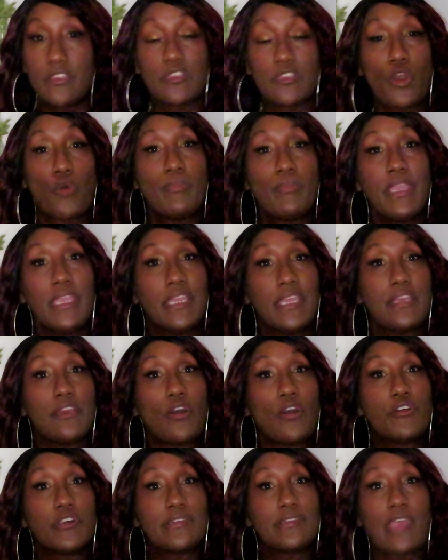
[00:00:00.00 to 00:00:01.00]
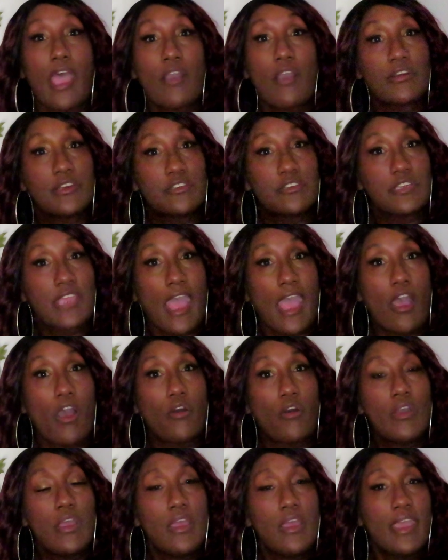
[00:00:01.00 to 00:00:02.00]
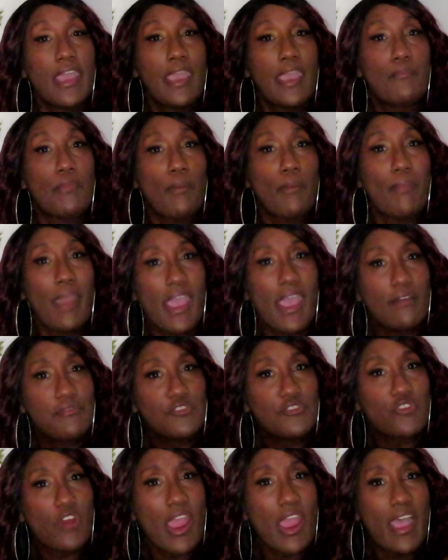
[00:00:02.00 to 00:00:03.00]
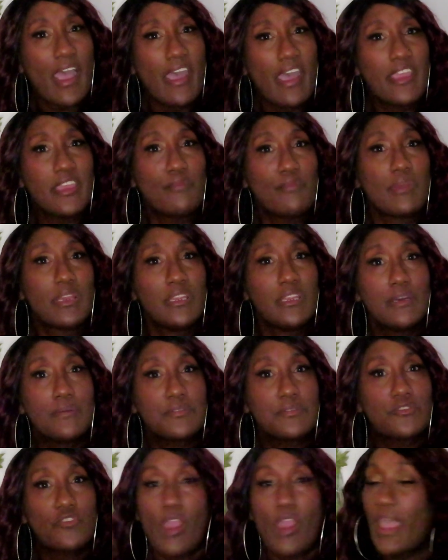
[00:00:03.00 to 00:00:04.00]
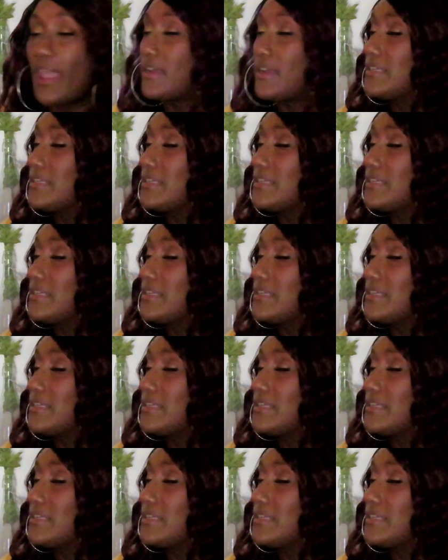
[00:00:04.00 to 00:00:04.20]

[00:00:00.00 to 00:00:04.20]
And so me getting on here talking to y'all and my mouth dry and my lips dry,